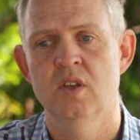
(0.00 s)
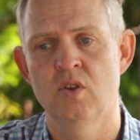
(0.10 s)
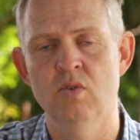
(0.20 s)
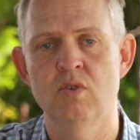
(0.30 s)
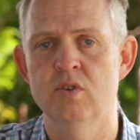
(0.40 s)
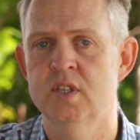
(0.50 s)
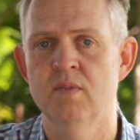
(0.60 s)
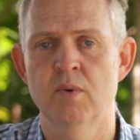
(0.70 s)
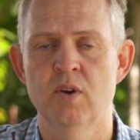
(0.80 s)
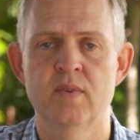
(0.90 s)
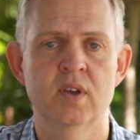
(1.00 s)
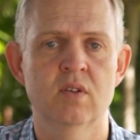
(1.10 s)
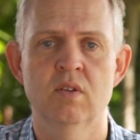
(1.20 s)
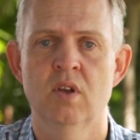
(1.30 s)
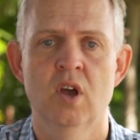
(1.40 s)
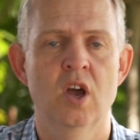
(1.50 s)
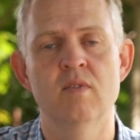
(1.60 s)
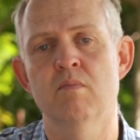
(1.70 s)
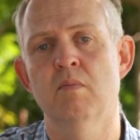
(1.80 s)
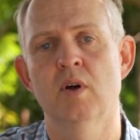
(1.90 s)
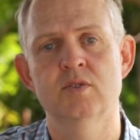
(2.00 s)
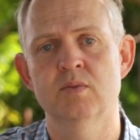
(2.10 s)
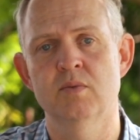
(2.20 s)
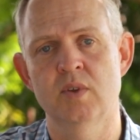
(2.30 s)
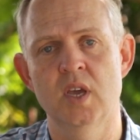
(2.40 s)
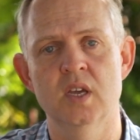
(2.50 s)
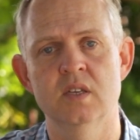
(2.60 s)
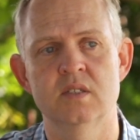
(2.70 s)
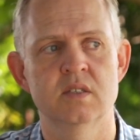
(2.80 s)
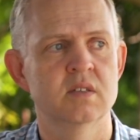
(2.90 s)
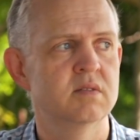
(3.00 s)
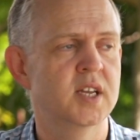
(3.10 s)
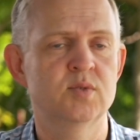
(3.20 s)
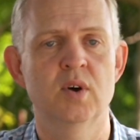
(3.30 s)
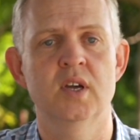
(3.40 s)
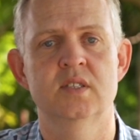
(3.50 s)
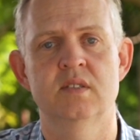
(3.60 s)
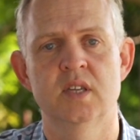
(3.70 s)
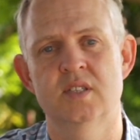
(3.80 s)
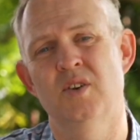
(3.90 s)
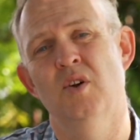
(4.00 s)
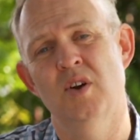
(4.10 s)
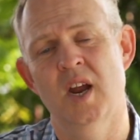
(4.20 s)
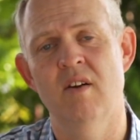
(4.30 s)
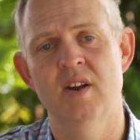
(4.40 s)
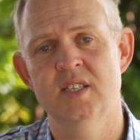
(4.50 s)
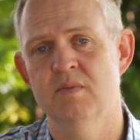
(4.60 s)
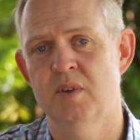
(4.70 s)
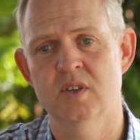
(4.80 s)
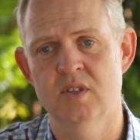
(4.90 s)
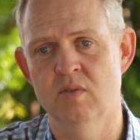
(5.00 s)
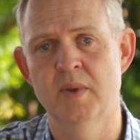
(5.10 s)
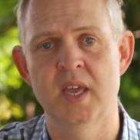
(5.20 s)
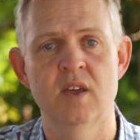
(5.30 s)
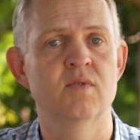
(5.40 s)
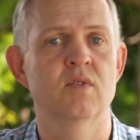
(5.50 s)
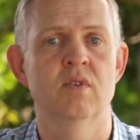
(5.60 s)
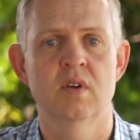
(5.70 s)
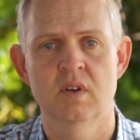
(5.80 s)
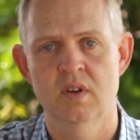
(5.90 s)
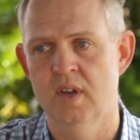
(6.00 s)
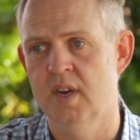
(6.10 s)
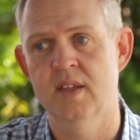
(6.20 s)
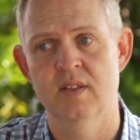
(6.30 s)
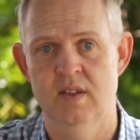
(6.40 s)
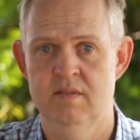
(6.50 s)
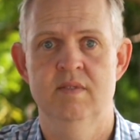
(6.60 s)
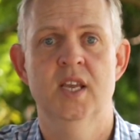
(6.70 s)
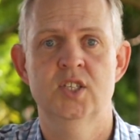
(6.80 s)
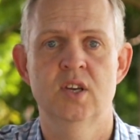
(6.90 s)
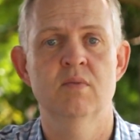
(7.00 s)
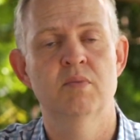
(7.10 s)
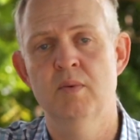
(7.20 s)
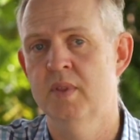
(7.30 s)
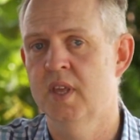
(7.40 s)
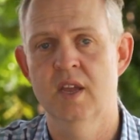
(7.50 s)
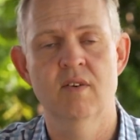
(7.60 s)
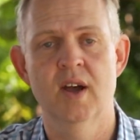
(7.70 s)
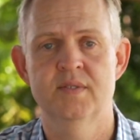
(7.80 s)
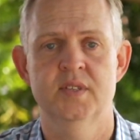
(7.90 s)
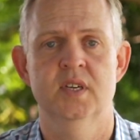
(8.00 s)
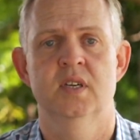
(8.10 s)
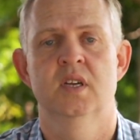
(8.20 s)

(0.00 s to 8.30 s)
you'll use that motor vehicle over multiple years. That's why it's a non-current asset, because it will be here for next year and probably the year after.